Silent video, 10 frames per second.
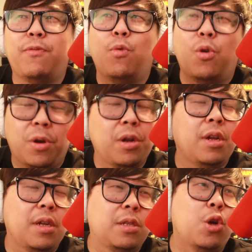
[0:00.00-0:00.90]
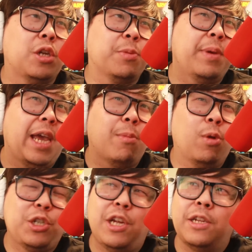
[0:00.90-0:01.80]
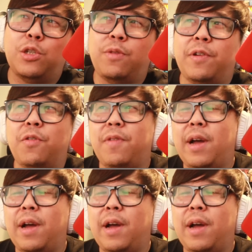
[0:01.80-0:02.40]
Before Dawson became rush down in Street Fighter